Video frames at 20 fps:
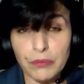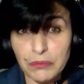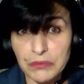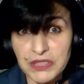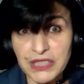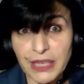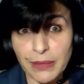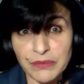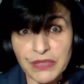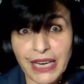
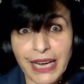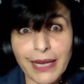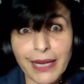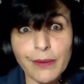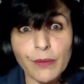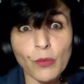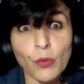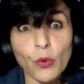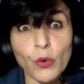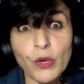
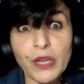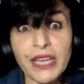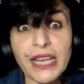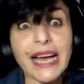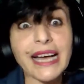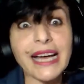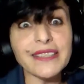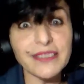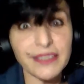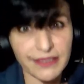Sometimes we
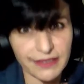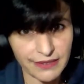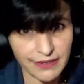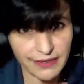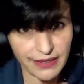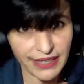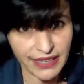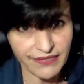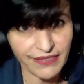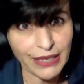under
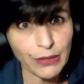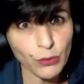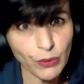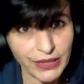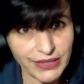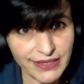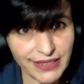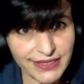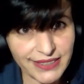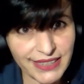
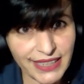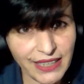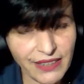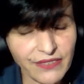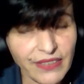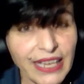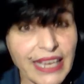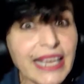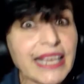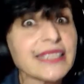evaluate ourselves,